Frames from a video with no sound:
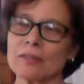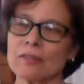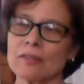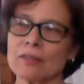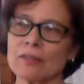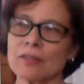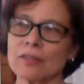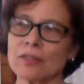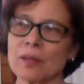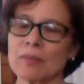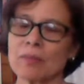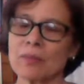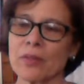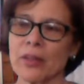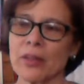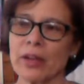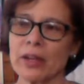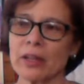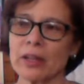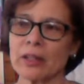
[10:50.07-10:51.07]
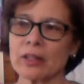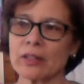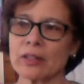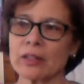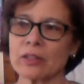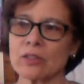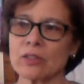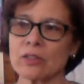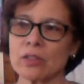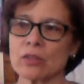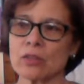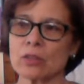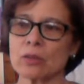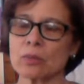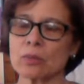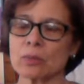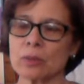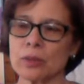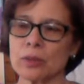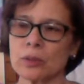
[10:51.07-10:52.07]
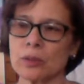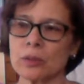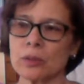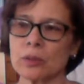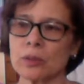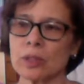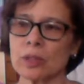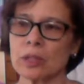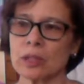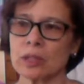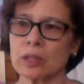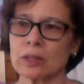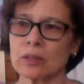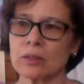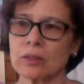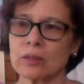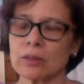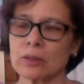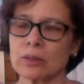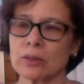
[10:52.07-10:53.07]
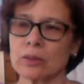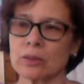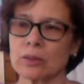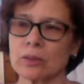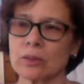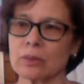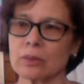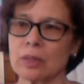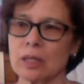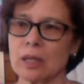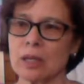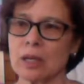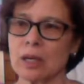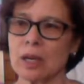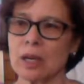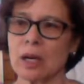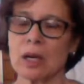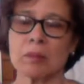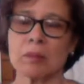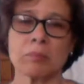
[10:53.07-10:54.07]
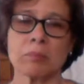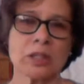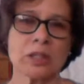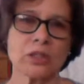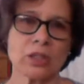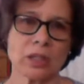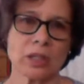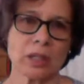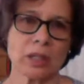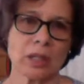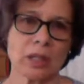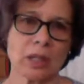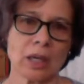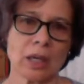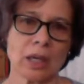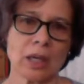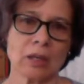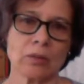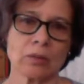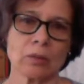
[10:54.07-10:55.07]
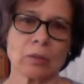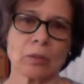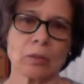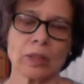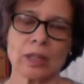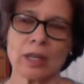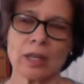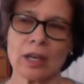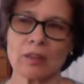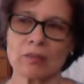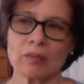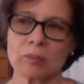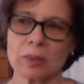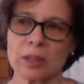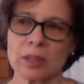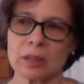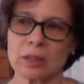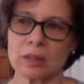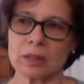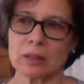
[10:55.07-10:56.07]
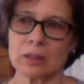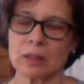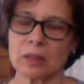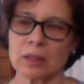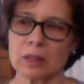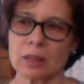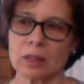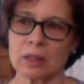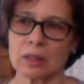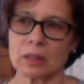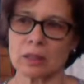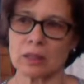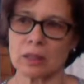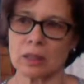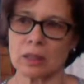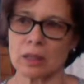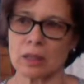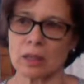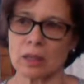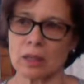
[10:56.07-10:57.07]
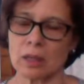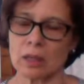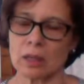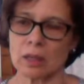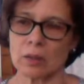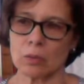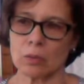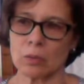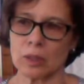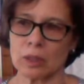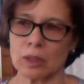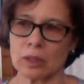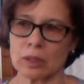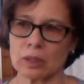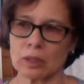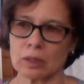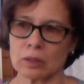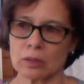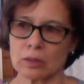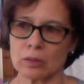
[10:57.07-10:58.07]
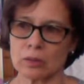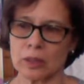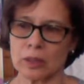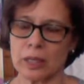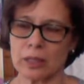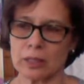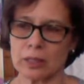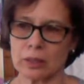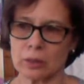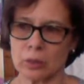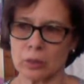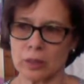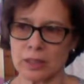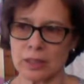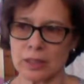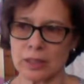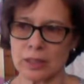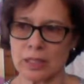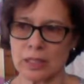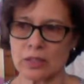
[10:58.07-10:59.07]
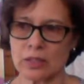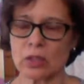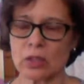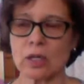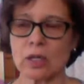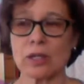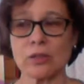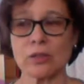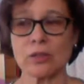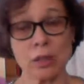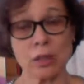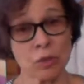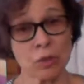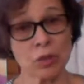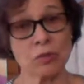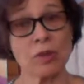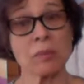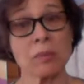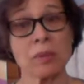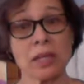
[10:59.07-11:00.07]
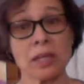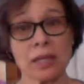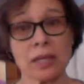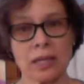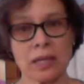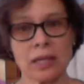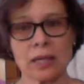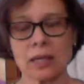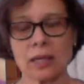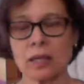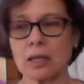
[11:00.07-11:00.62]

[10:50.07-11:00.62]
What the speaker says: From there, it just grew into a mission, and we have been, we created an organization called Somos Familia,